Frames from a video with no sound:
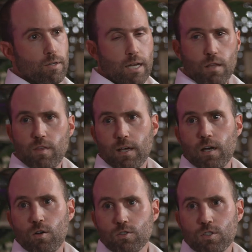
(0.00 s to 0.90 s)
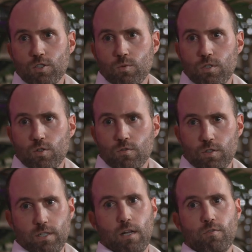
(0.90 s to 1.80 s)
anything else that you would do
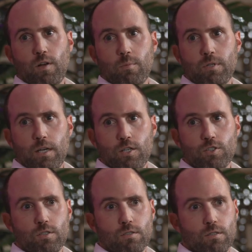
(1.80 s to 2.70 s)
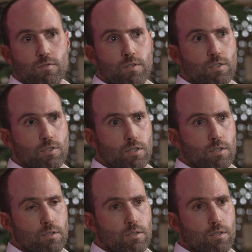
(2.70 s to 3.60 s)
for DNA fragmentation. If he's
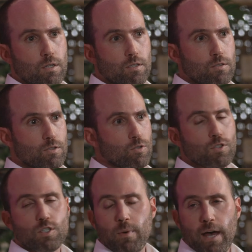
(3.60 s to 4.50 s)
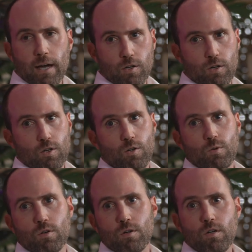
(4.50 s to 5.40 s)
uses tobacco
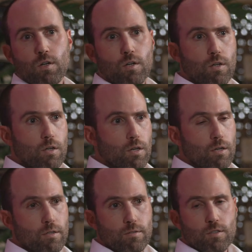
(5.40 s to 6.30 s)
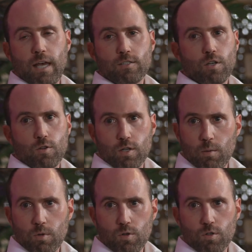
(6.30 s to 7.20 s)
or has other
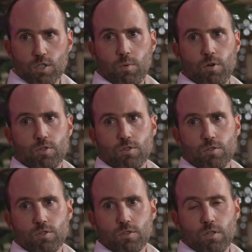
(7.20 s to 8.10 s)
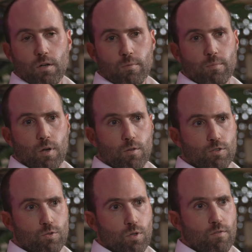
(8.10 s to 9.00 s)
chemical exposures, other
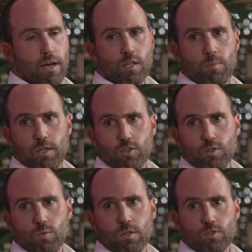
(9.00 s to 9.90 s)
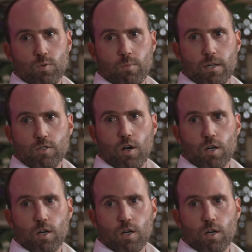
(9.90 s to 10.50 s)
sort of occupational risk, we might talk